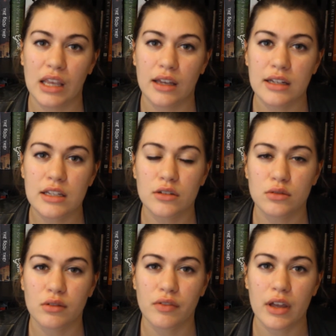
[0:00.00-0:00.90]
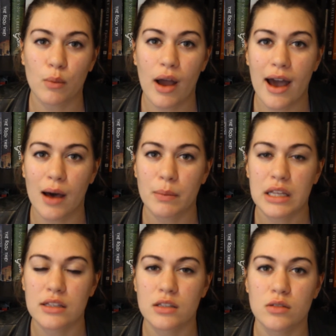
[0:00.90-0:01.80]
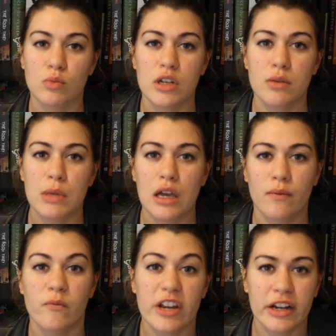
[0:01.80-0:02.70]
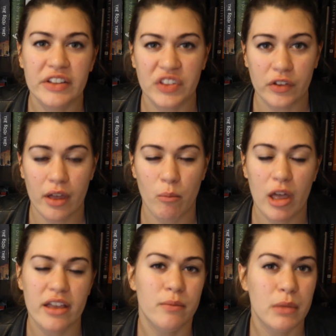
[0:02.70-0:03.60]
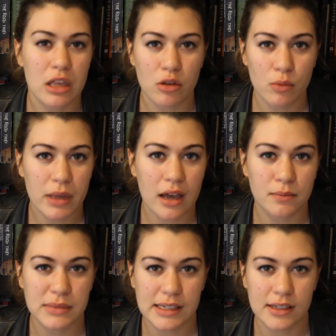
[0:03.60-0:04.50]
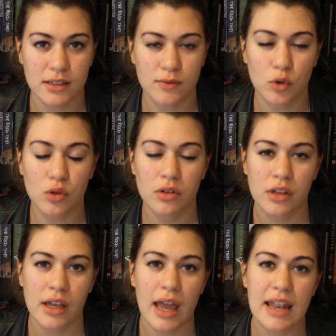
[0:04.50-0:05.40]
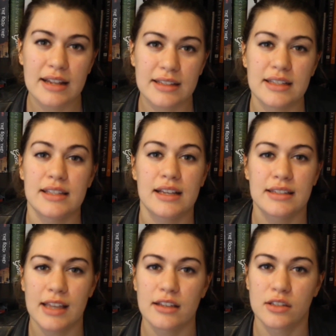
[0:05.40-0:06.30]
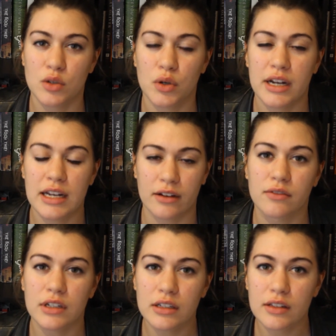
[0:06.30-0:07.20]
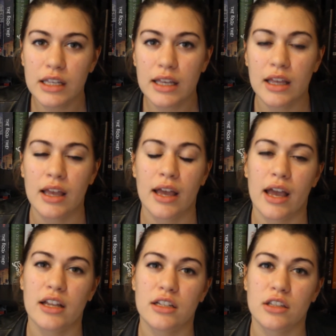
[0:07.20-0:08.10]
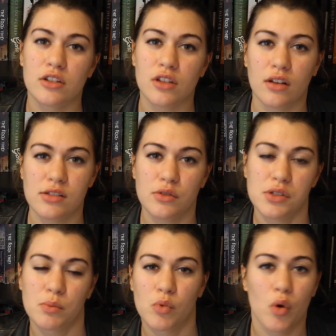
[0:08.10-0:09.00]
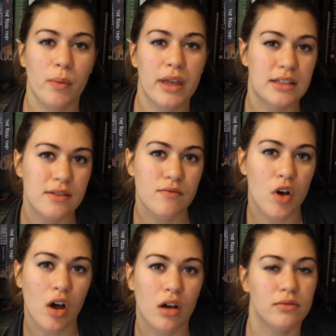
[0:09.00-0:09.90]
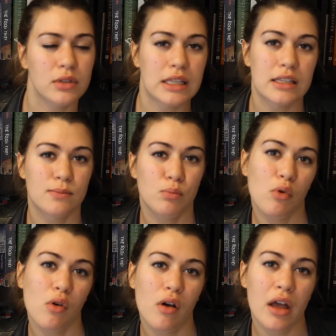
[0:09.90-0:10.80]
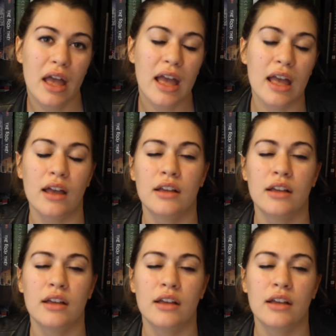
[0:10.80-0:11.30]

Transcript: it deals with like what happens when you become very in the limelight and you become successful, and it's a success story definitely. And there's also some romance involved with this boy.